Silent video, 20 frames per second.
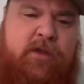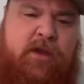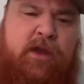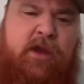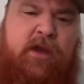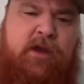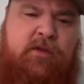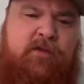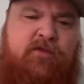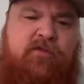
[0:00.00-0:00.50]
The
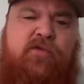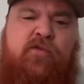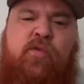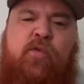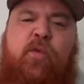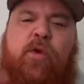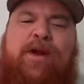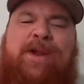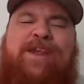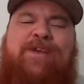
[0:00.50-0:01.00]
kid is
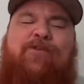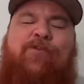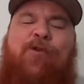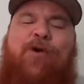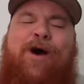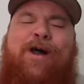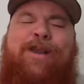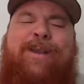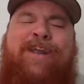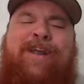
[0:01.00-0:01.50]

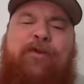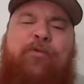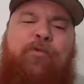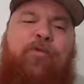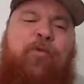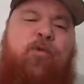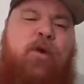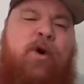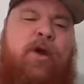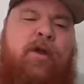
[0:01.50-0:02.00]
21 and
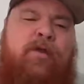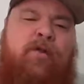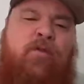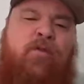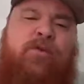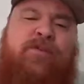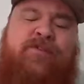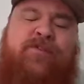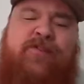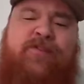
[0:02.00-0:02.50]

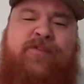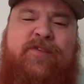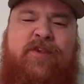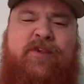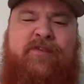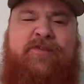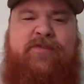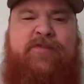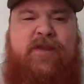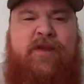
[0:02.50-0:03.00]
1 with
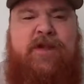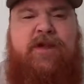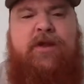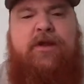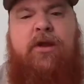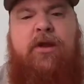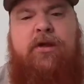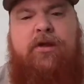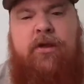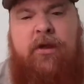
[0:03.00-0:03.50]

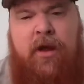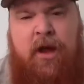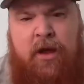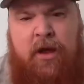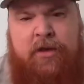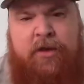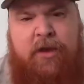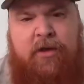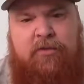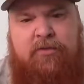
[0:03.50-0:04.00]
16
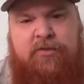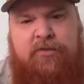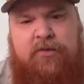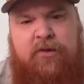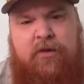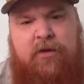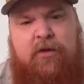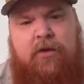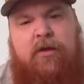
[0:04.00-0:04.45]
knockouts